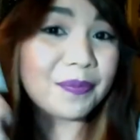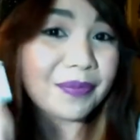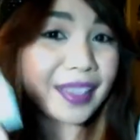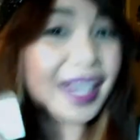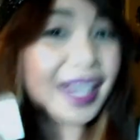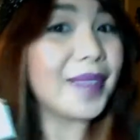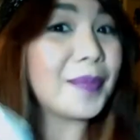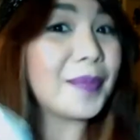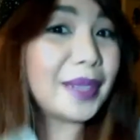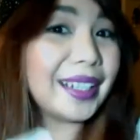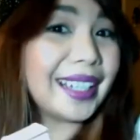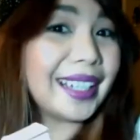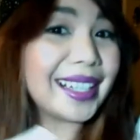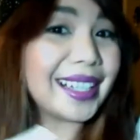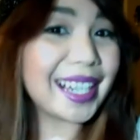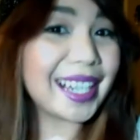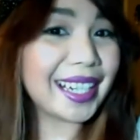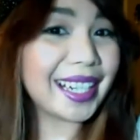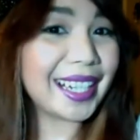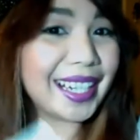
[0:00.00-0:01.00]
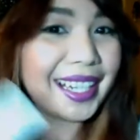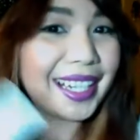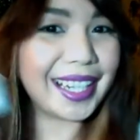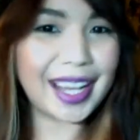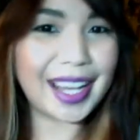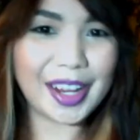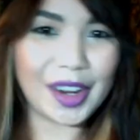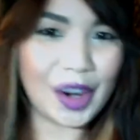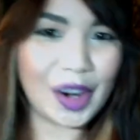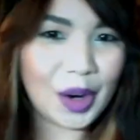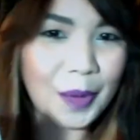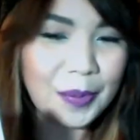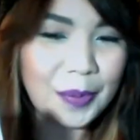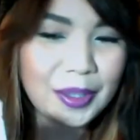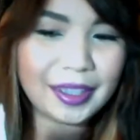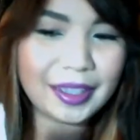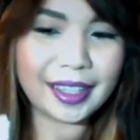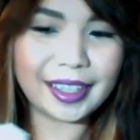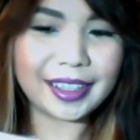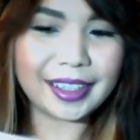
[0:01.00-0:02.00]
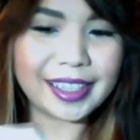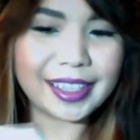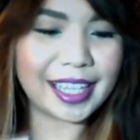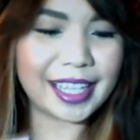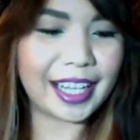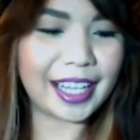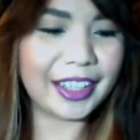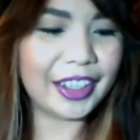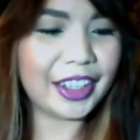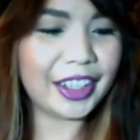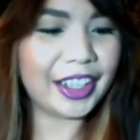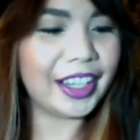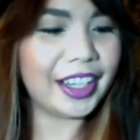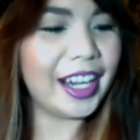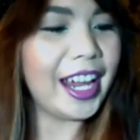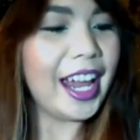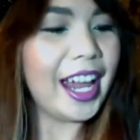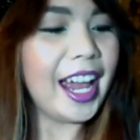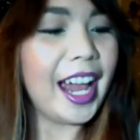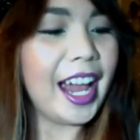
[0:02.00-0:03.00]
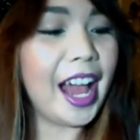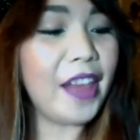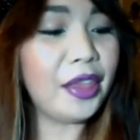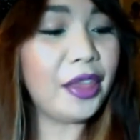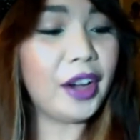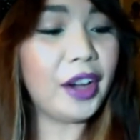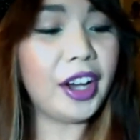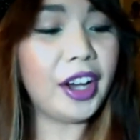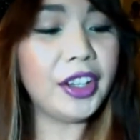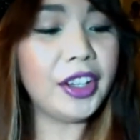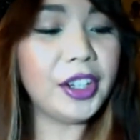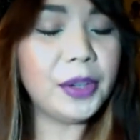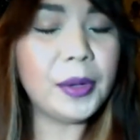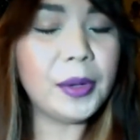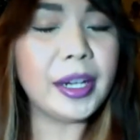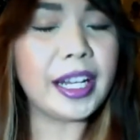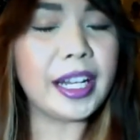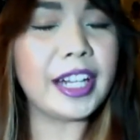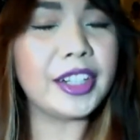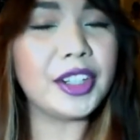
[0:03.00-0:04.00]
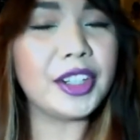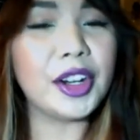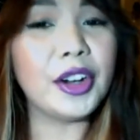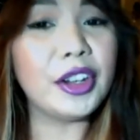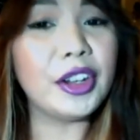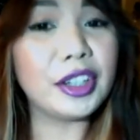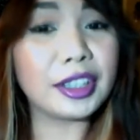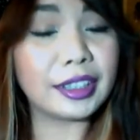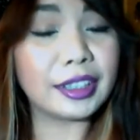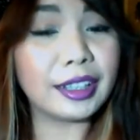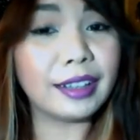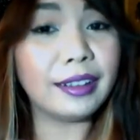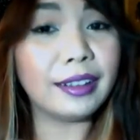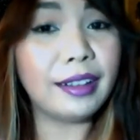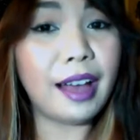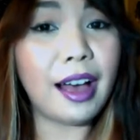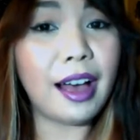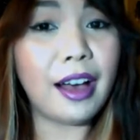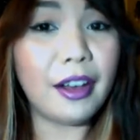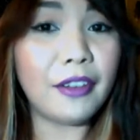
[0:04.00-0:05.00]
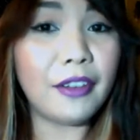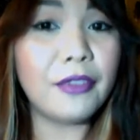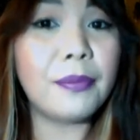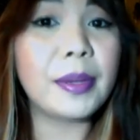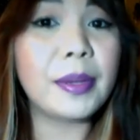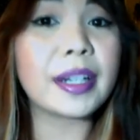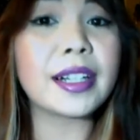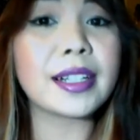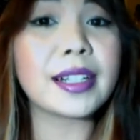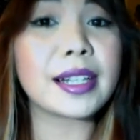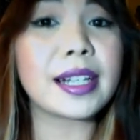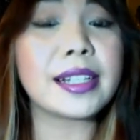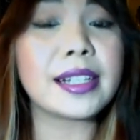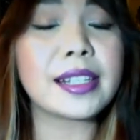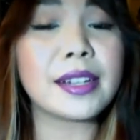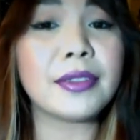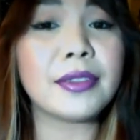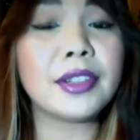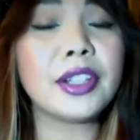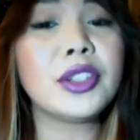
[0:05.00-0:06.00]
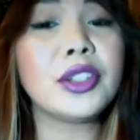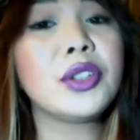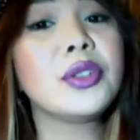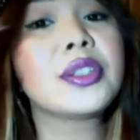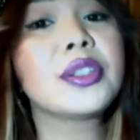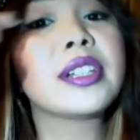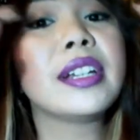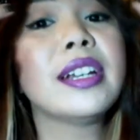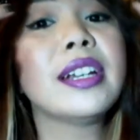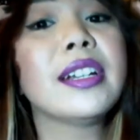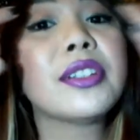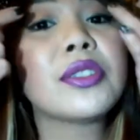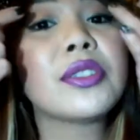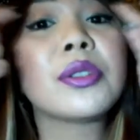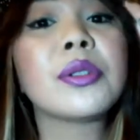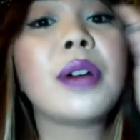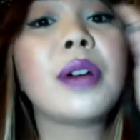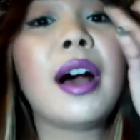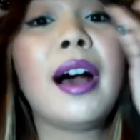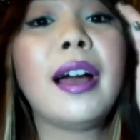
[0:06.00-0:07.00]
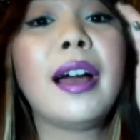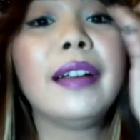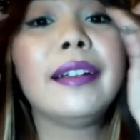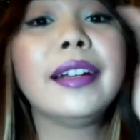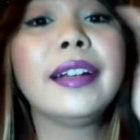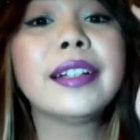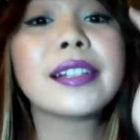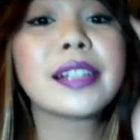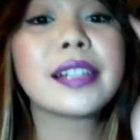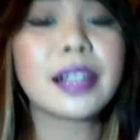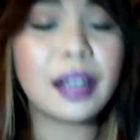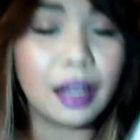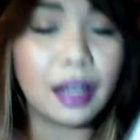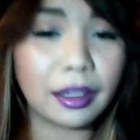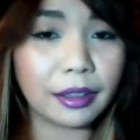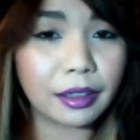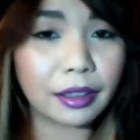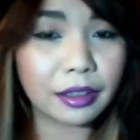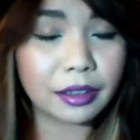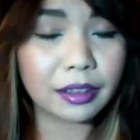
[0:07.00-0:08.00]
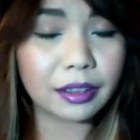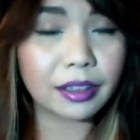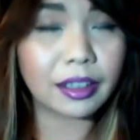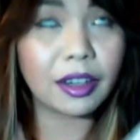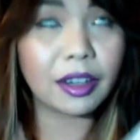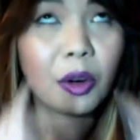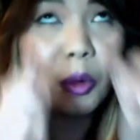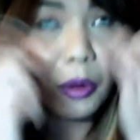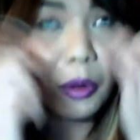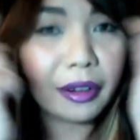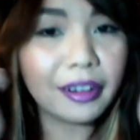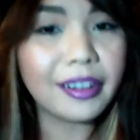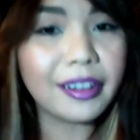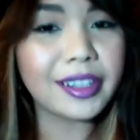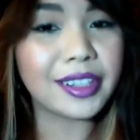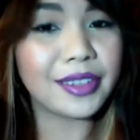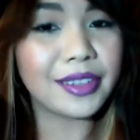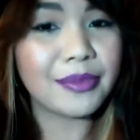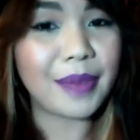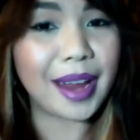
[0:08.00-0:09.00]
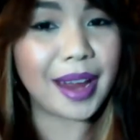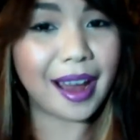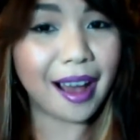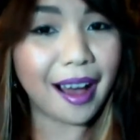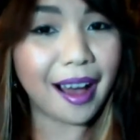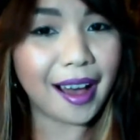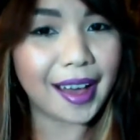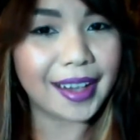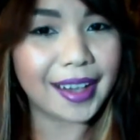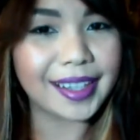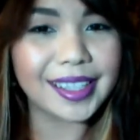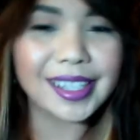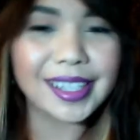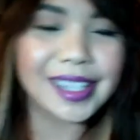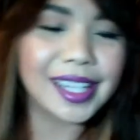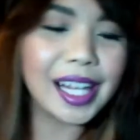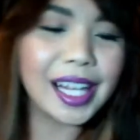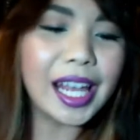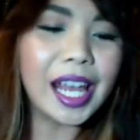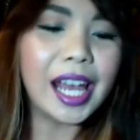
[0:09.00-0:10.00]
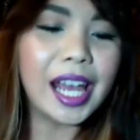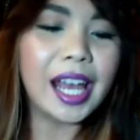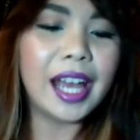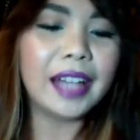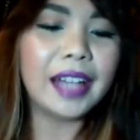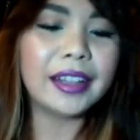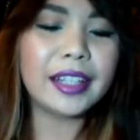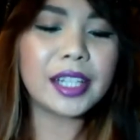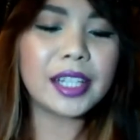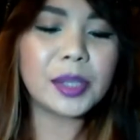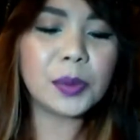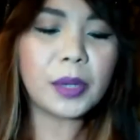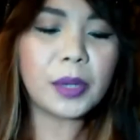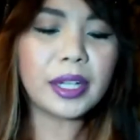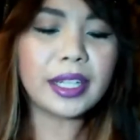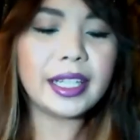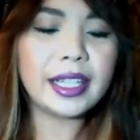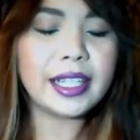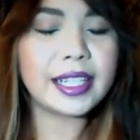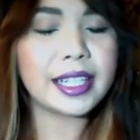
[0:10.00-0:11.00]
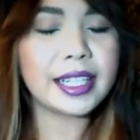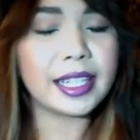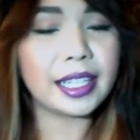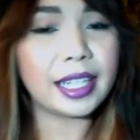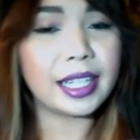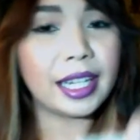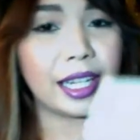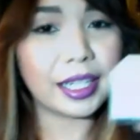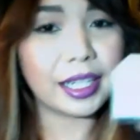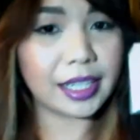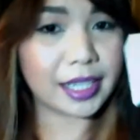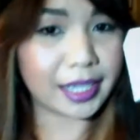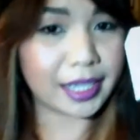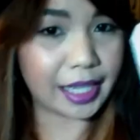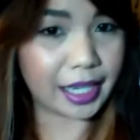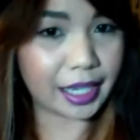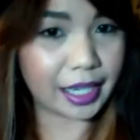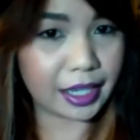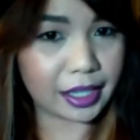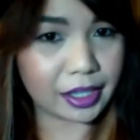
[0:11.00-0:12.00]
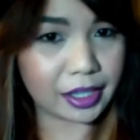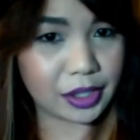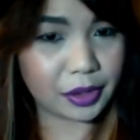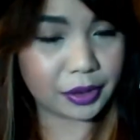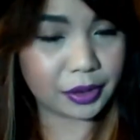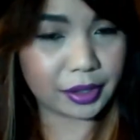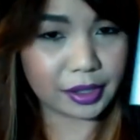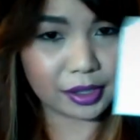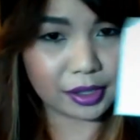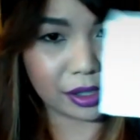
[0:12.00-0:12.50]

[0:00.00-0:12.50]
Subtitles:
I'm really excited. I hope you like this color. And the other one I know you're gonna love, because I definitely use it to highlight the color, the corners of my eyes. This one is an Innocent, so this is